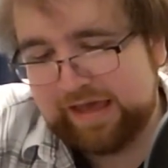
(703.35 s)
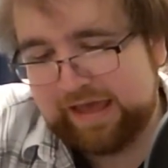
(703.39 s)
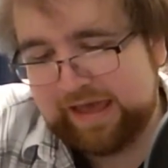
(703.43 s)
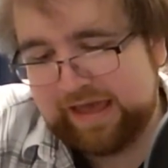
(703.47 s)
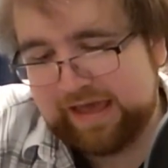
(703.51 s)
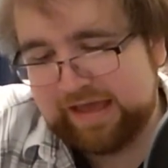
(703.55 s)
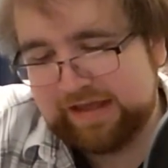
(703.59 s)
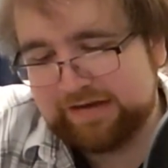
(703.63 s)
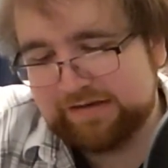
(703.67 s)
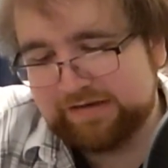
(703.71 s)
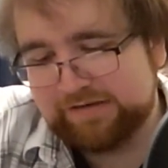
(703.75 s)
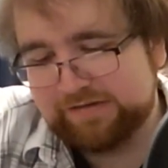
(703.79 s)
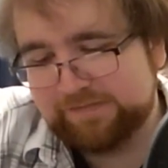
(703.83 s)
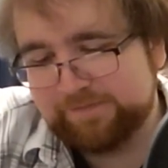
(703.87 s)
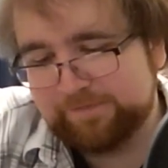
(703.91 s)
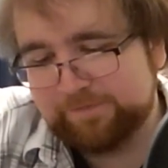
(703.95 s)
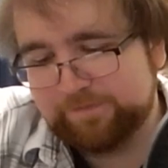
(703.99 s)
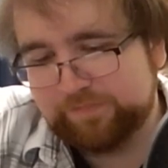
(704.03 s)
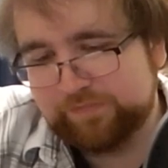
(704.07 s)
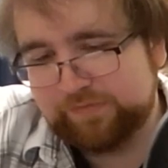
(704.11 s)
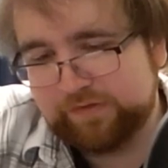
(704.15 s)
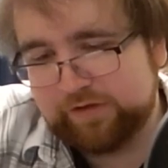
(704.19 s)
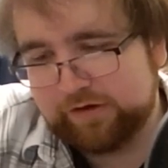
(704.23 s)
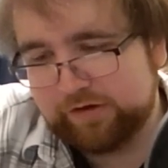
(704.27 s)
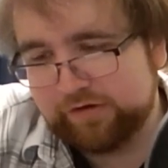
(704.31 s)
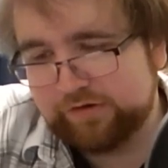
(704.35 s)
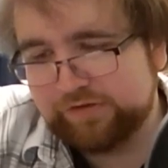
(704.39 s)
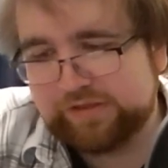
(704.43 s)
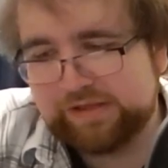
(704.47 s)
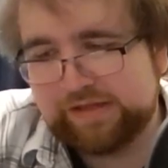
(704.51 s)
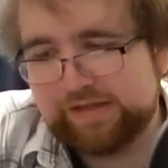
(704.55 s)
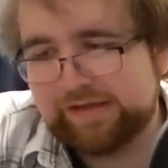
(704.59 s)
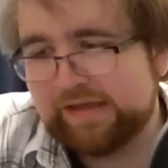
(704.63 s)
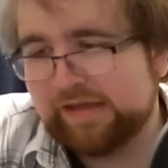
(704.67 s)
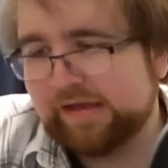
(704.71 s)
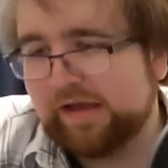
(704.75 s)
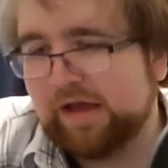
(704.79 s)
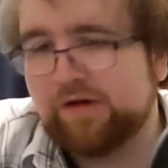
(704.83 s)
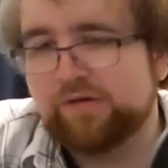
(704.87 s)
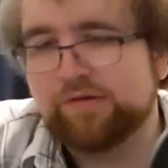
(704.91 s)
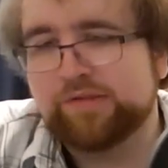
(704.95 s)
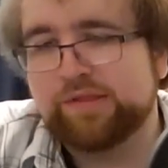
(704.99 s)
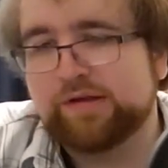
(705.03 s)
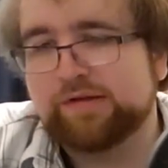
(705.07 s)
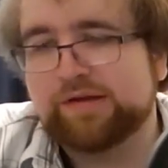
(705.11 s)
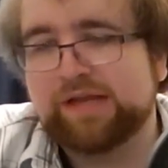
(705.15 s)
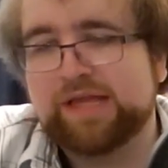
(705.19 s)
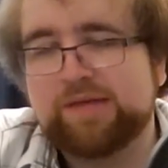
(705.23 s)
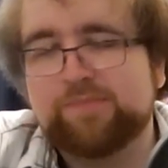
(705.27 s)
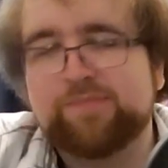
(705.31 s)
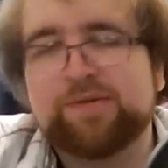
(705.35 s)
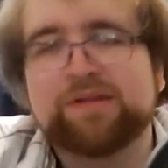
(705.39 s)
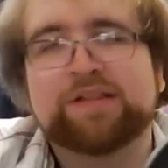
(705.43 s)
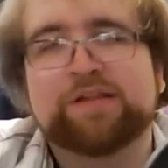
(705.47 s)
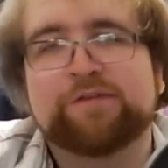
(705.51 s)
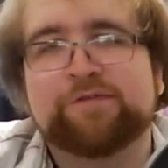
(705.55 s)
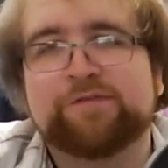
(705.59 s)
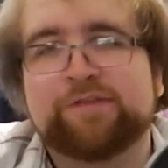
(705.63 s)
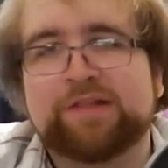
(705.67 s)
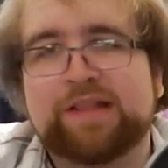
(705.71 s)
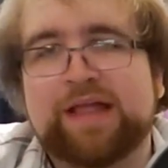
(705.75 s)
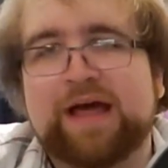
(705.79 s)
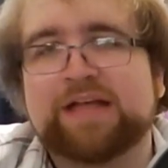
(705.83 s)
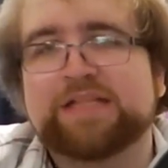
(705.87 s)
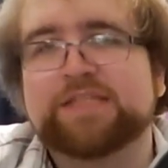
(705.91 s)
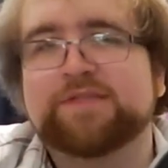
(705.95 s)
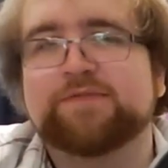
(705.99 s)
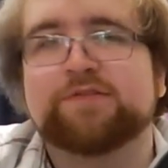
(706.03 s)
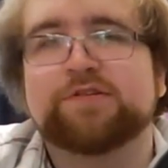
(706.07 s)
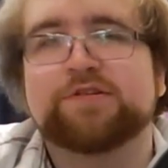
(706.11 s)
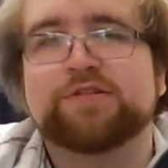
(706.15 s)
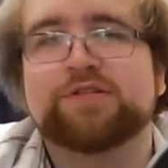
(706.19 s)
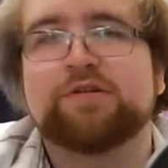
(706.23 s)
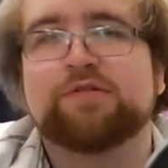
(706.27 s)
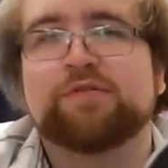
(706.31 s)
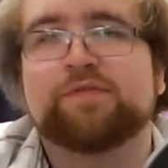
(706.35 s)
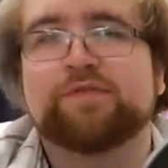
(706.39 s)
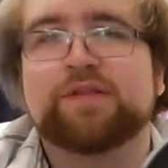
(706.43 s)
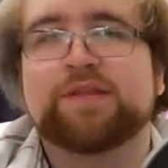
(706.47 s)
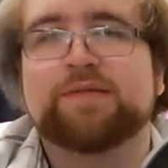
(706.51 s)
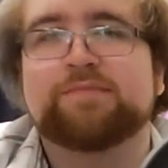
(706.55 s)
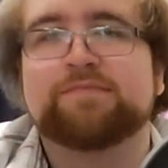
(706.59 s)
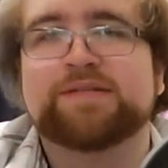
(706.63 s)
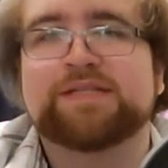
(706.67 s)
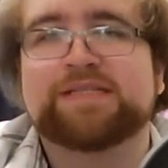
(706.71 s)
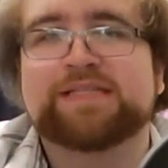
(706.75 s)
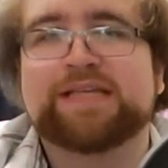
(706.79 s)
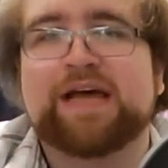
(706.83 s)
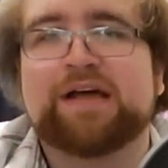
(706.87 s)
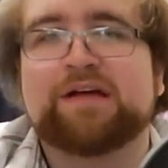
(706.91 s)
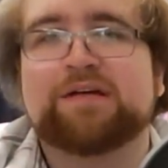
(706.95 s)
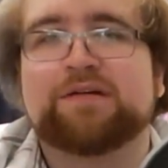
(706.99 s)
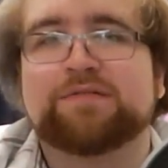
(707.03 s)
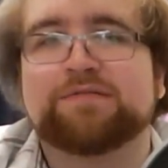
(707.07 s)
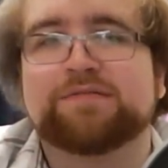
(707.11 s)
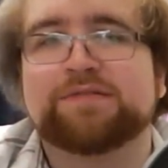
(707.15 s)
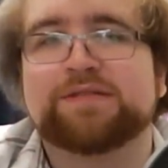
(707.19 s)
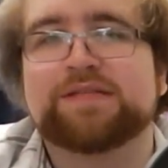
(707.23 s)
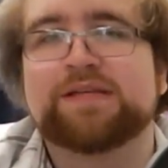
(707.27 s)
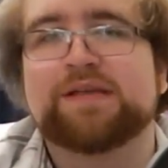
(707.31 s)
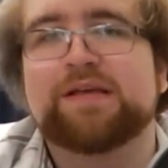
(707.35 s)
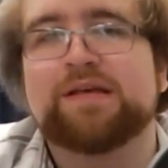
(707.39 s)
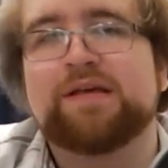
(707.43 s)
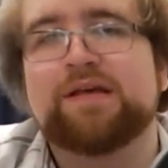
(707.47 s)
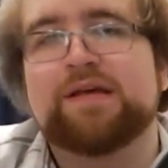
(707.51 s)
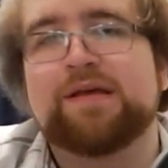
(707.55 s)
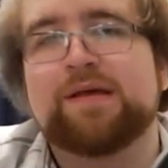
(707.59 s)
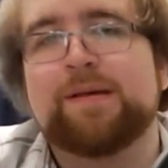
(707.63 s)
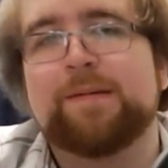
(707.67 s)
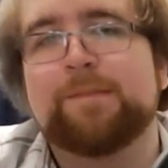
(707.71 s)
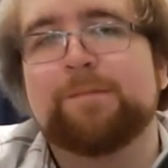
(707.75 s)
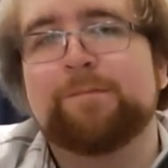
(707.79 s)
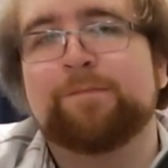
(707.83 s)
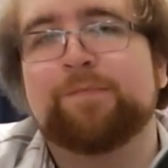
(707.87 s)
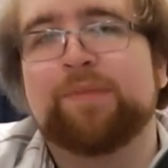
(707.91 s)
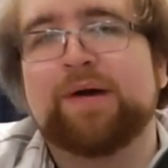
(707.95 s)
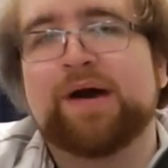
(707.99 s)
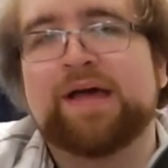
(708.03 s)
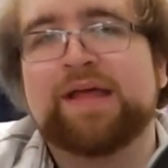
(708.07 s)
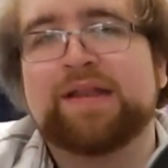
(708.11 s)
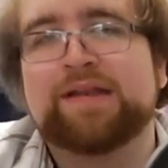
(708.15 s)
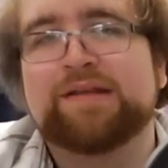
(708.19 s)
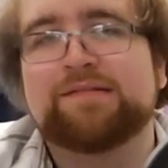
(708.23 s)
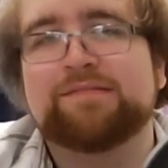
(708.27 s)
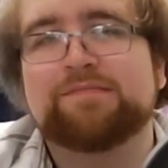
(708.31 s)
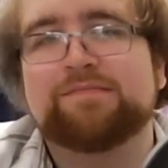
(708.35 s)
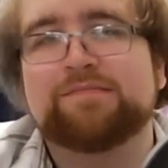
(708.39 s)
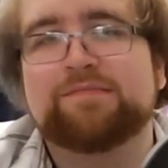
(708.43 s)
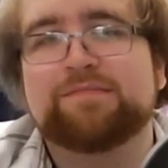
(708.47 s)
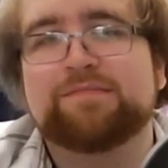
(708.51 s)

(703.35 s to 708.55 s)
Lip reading: And her thinking, oh, they're keeping the Philosopher's Stone for themselves. But